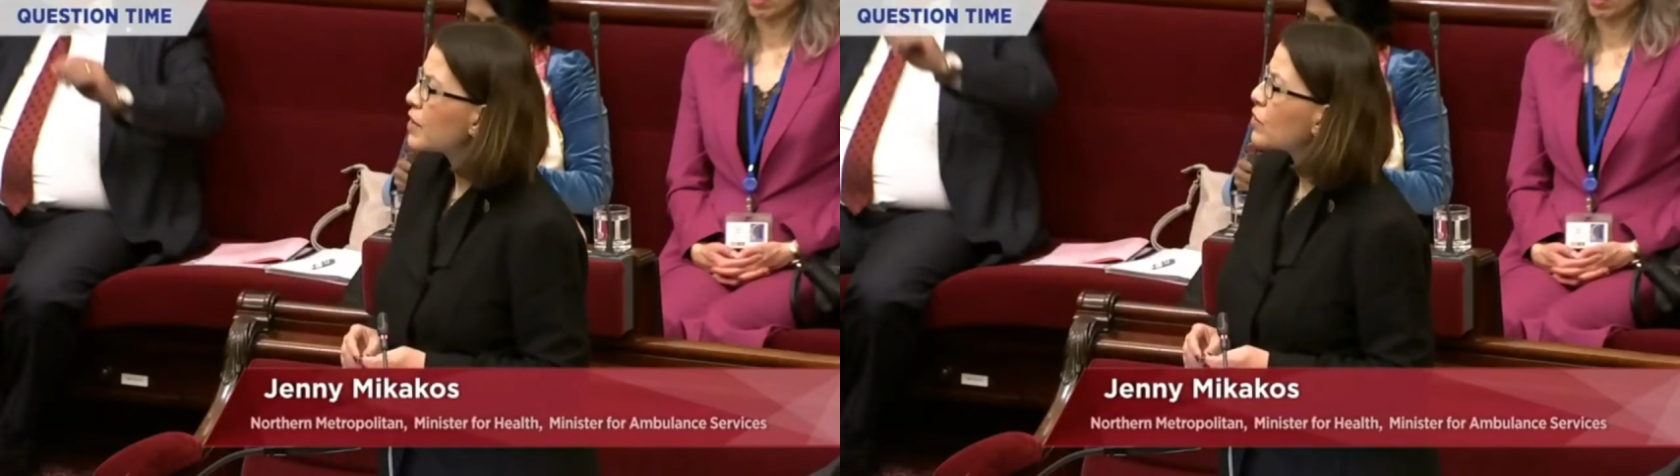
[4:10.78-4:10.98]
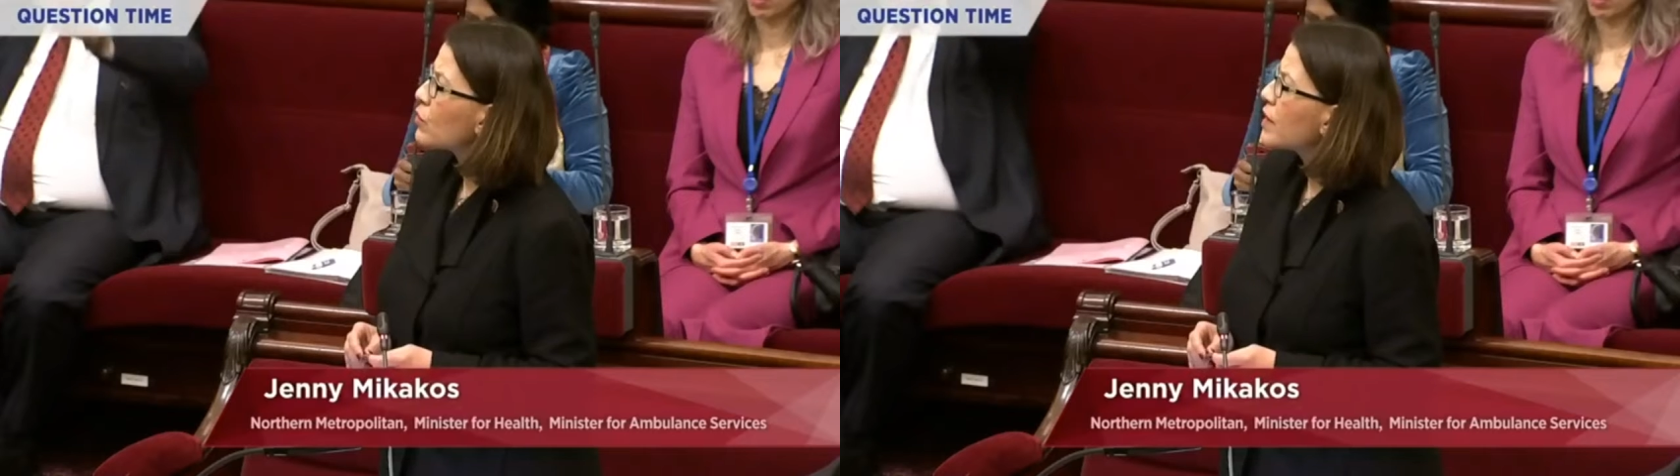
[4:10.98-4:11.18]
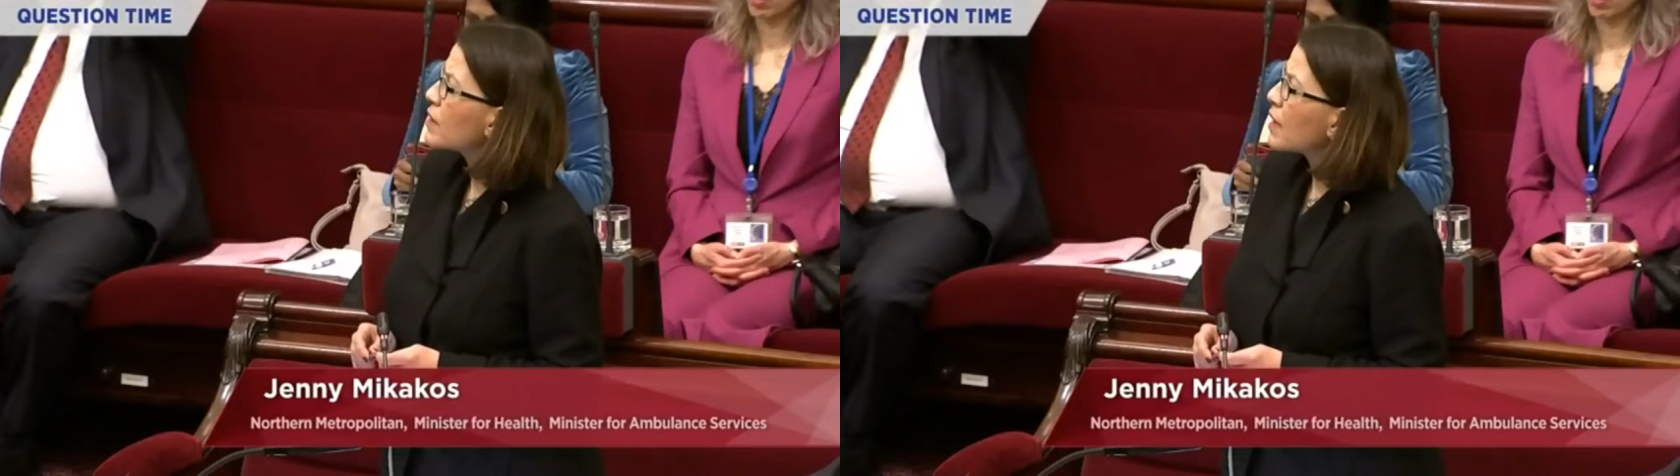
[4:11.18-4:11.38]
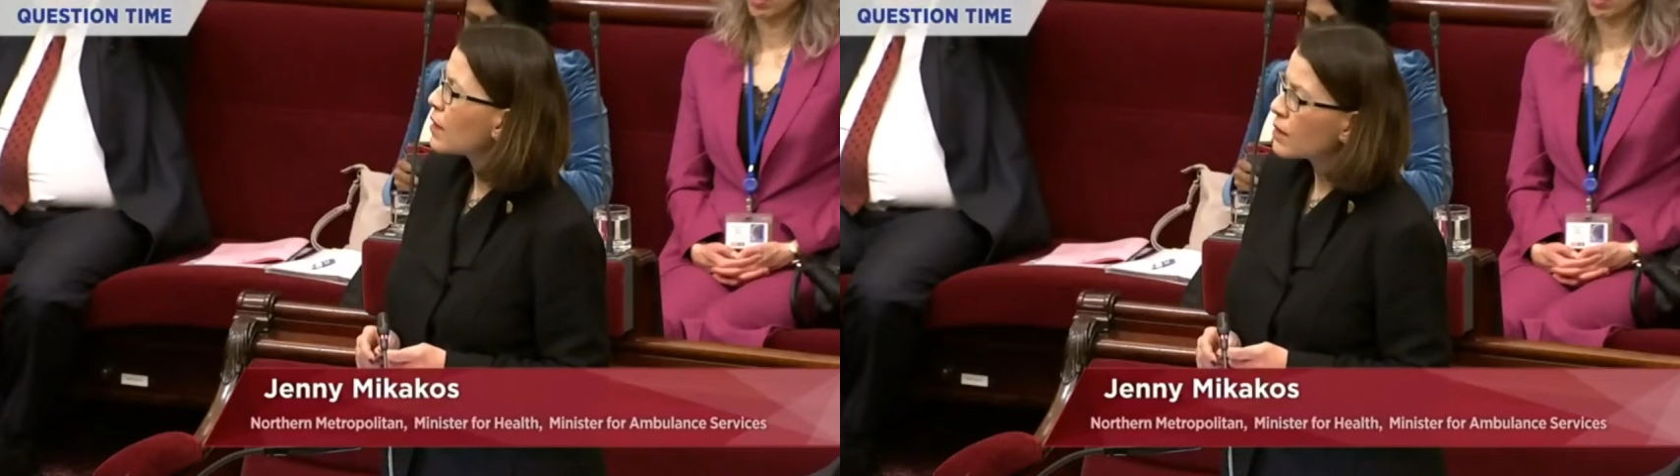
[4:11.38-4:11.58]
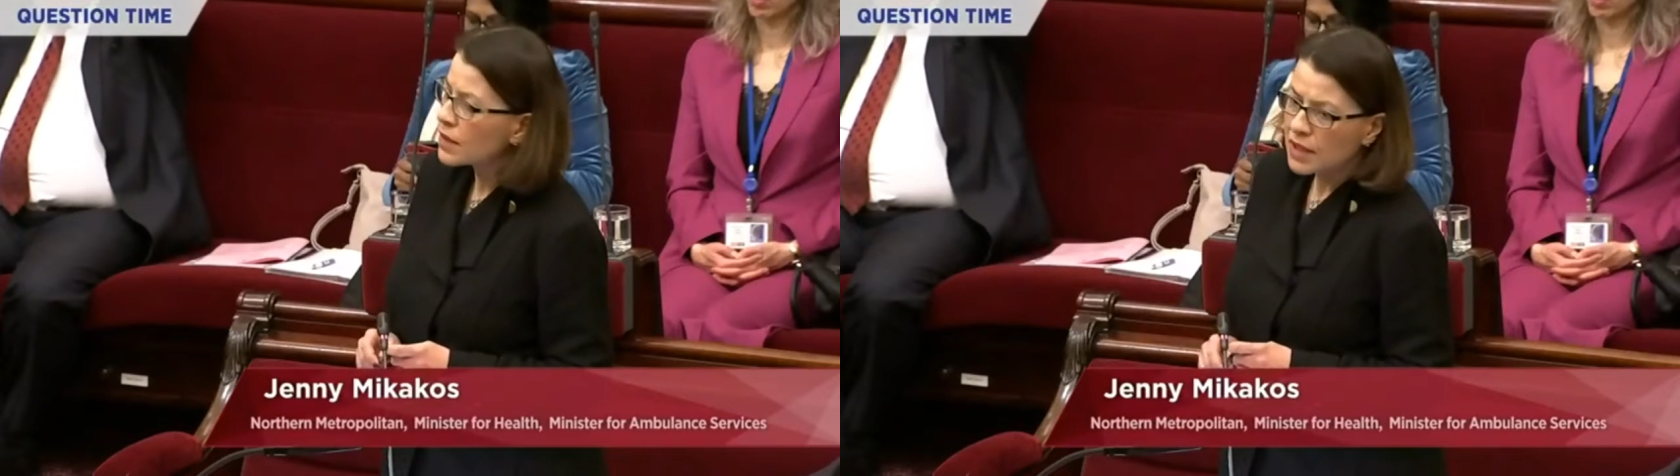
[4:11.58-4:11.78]
be Thank doing
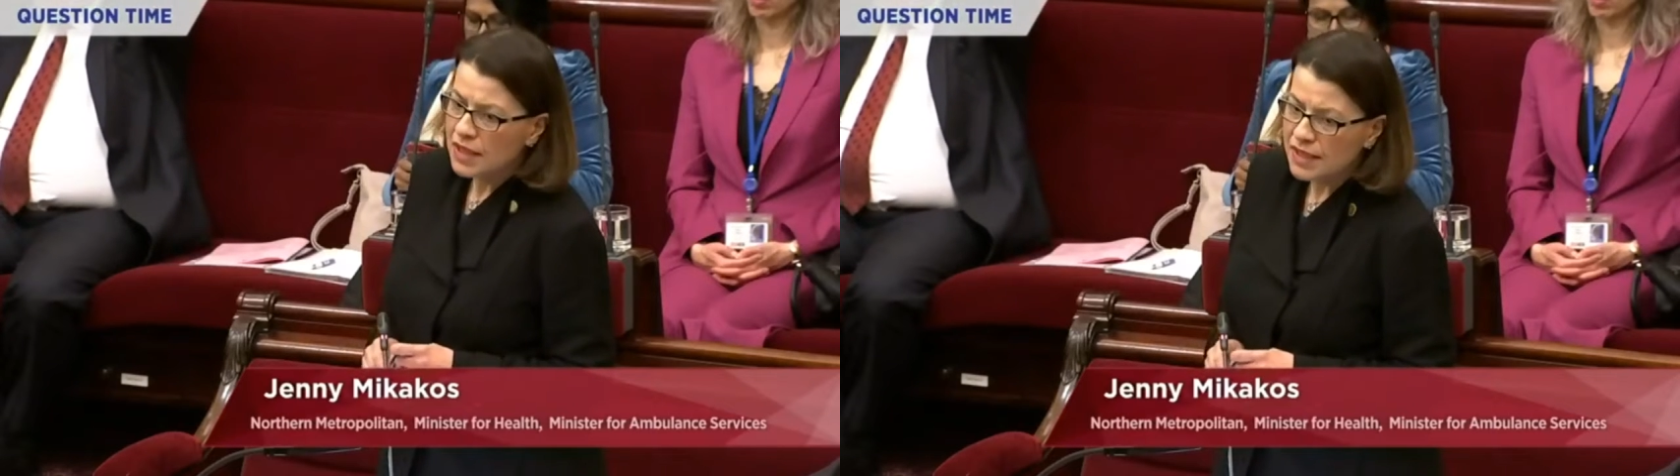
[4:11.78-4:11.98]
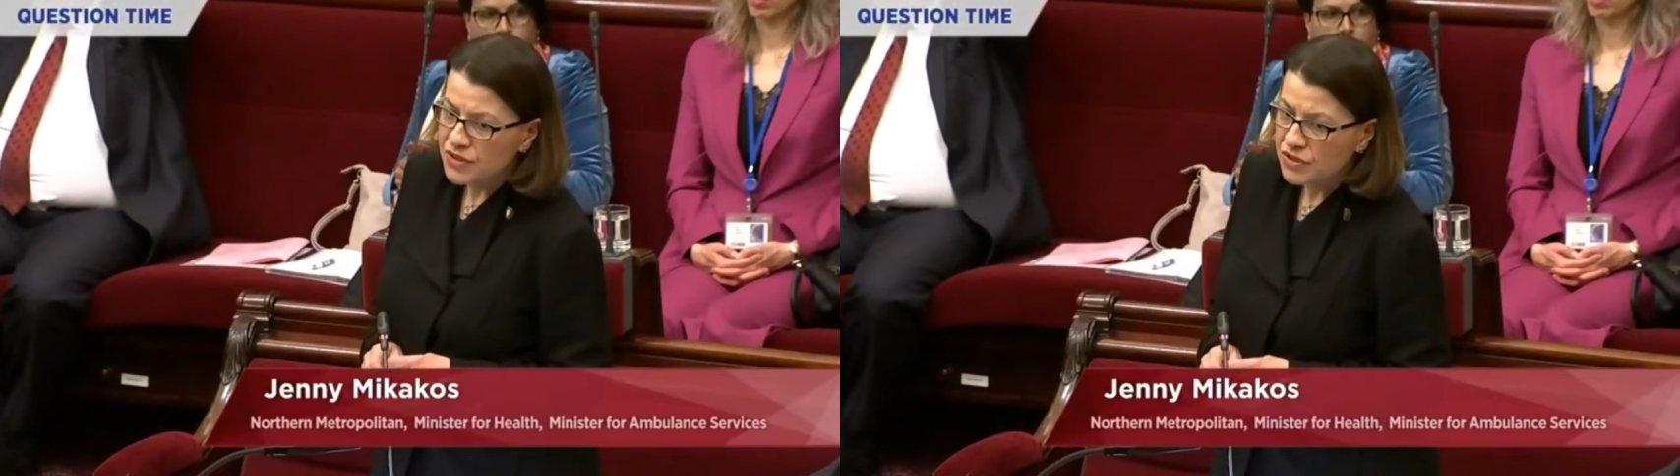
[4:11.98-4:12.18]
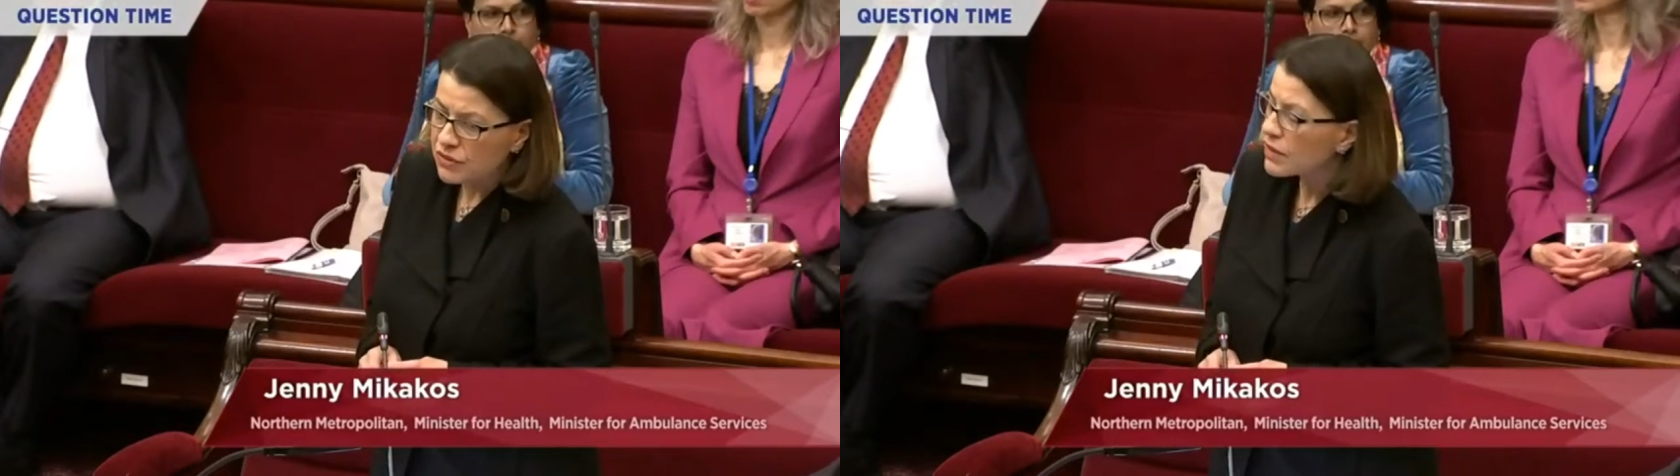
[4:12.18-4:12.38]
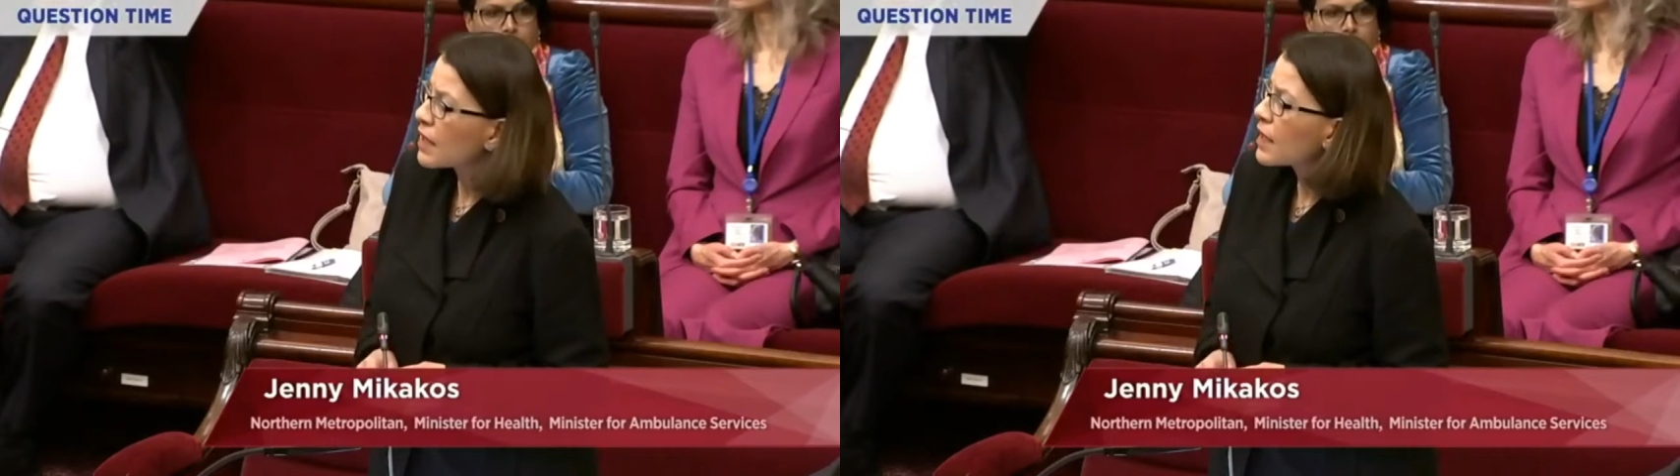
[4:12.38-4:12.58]
you, is to